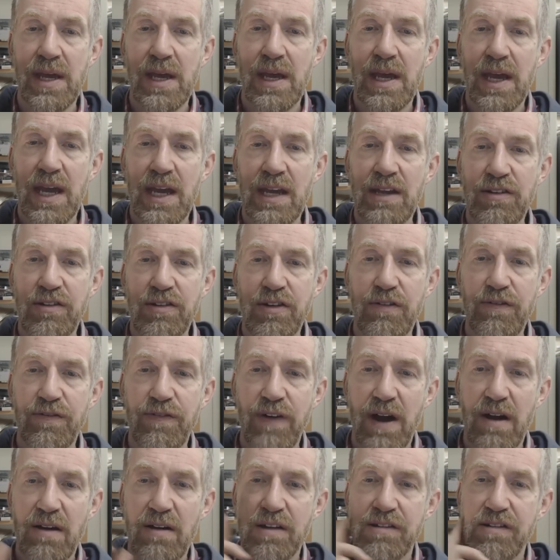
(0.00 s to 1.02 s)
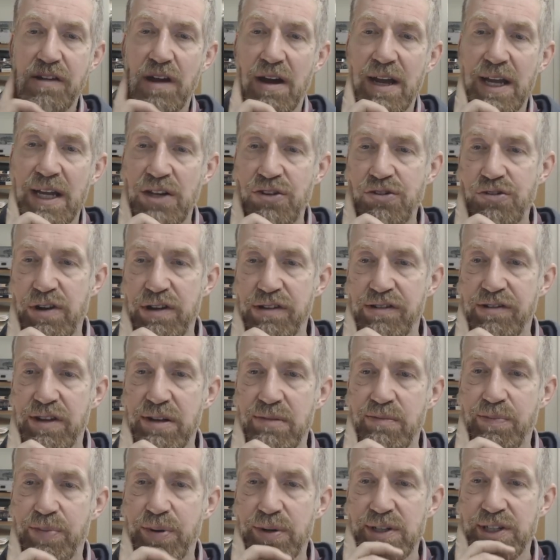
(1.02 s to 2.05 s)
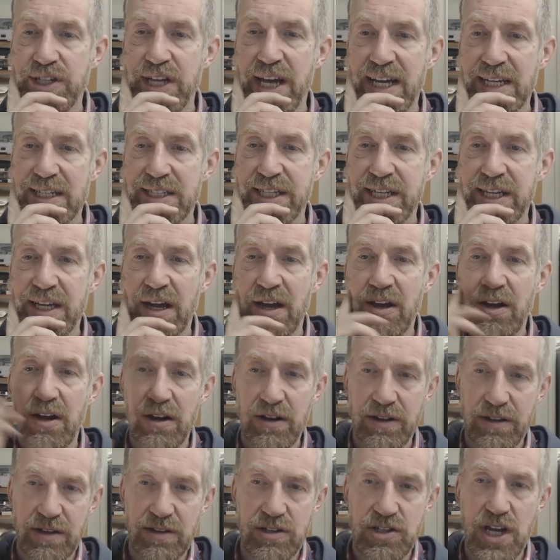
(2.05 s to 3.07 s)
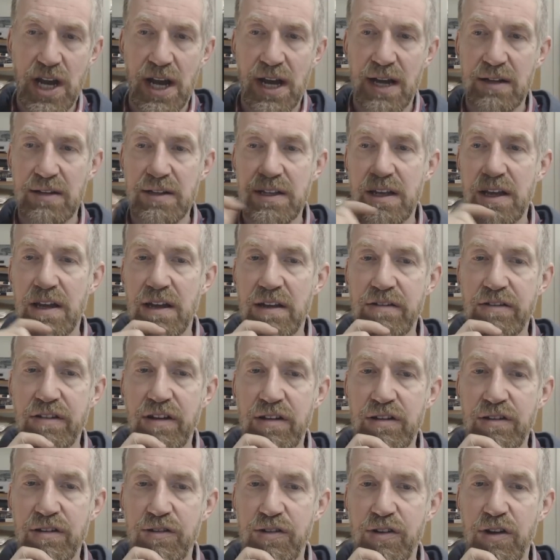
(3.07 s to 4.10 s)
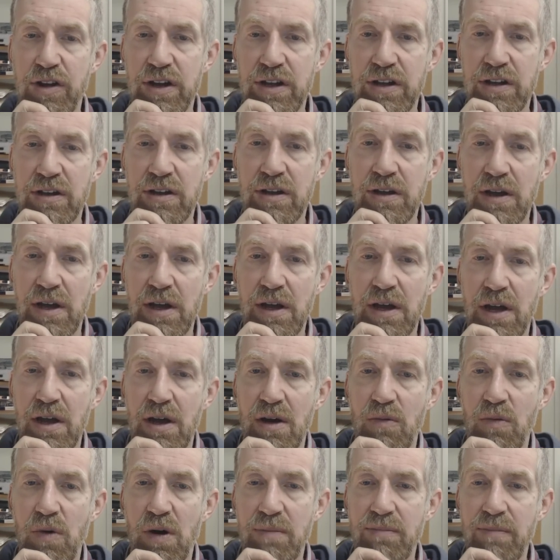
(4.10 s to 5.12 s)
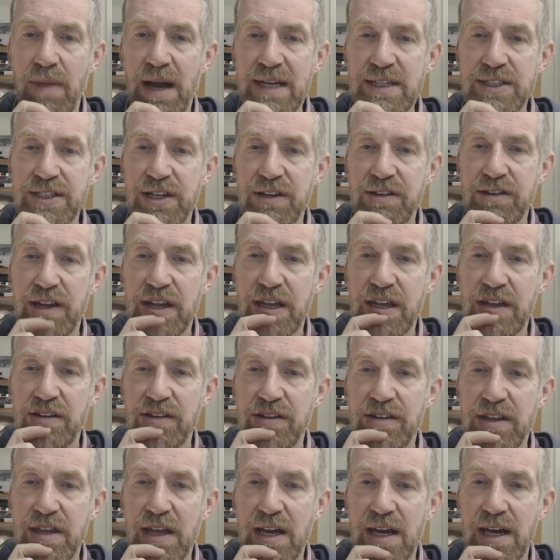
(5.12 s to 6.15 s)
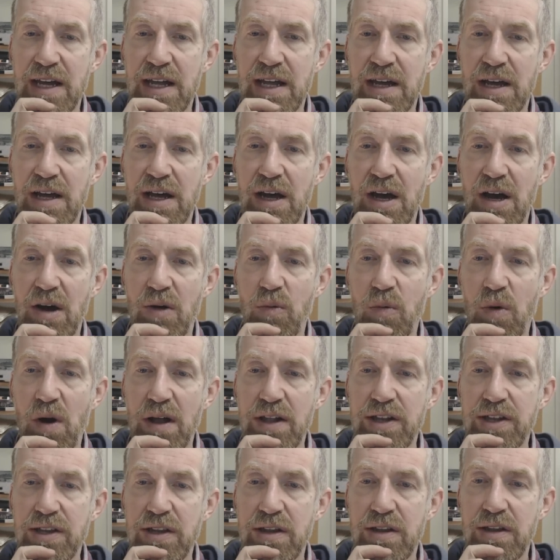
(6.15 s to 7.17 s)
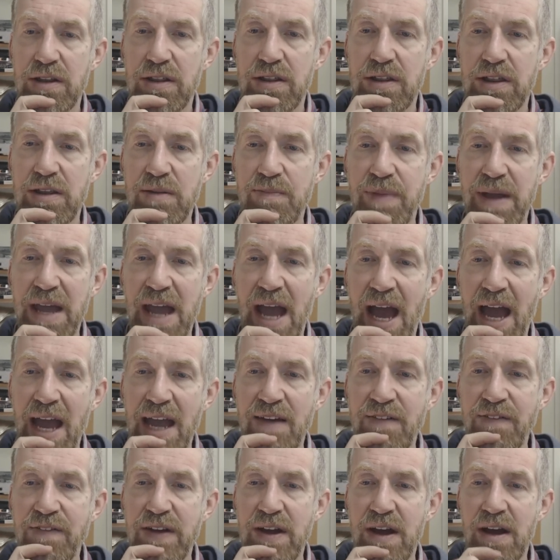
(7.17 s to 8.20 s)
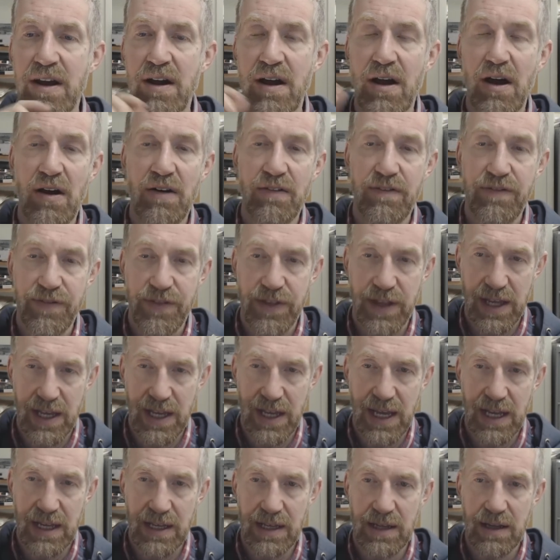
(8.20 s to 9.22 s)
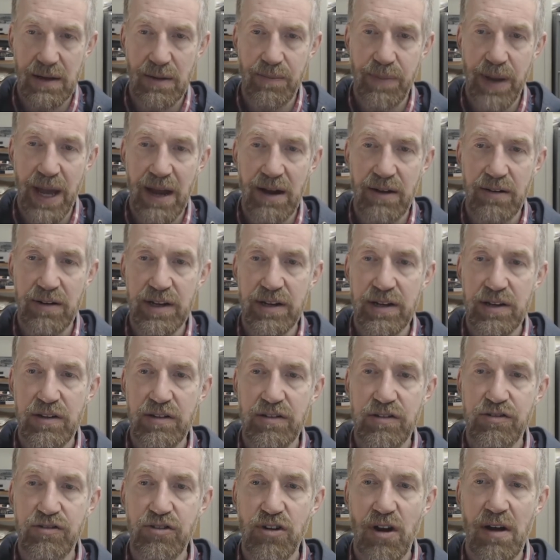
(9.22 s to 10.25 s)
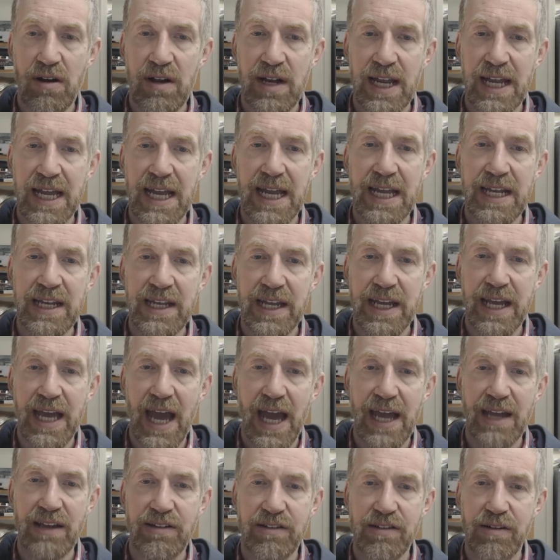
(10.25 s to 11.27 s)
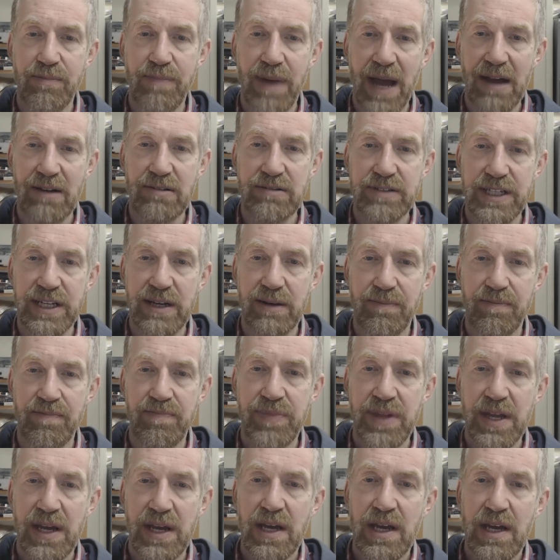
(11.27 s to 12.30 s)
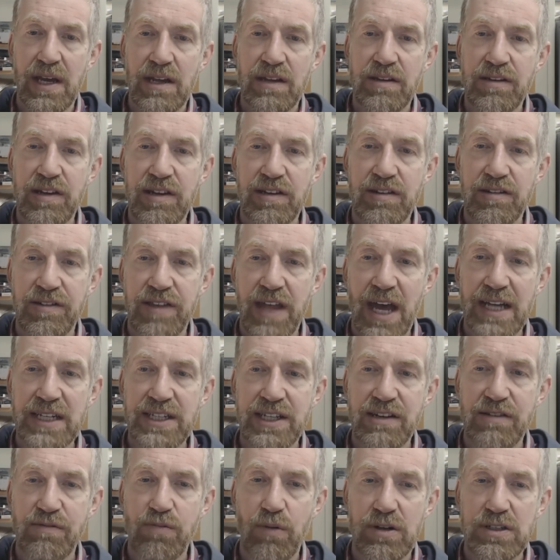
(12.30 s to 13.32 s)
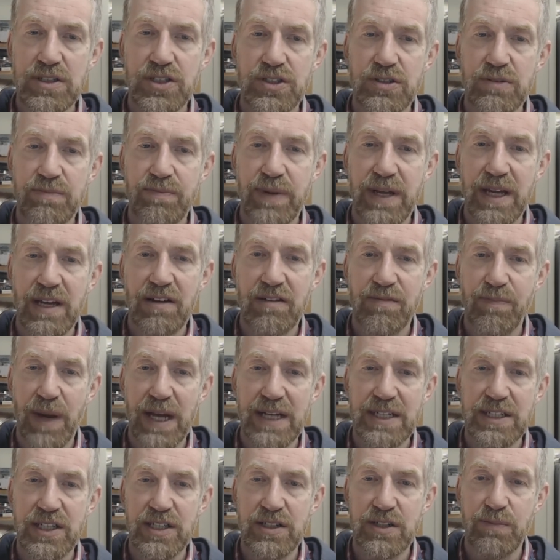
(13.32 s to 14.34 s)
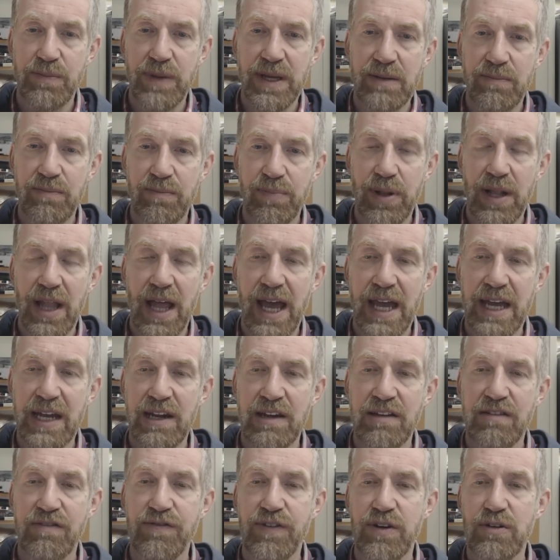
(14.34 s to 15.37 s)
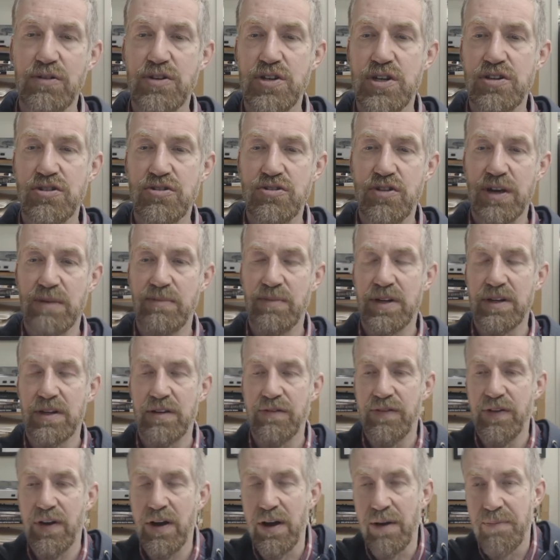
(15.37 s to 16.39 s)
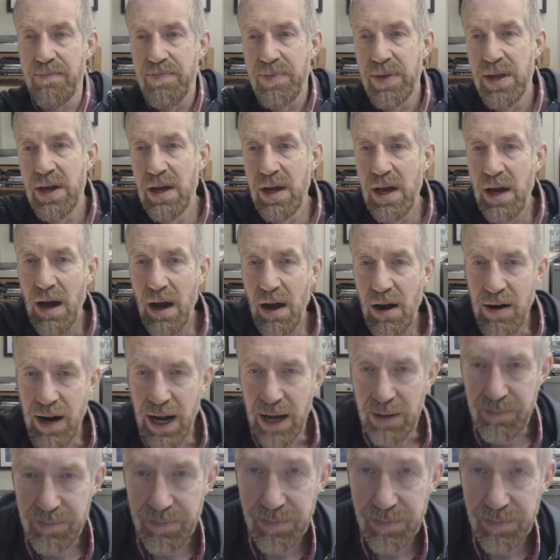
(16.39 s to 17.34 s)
Insofar as our interest in protecting her, the child, is concerned, what matters is that what the behavior of the parent strongly indicates about him, since that is what should be expected to be in play in his future treatment of her. All right.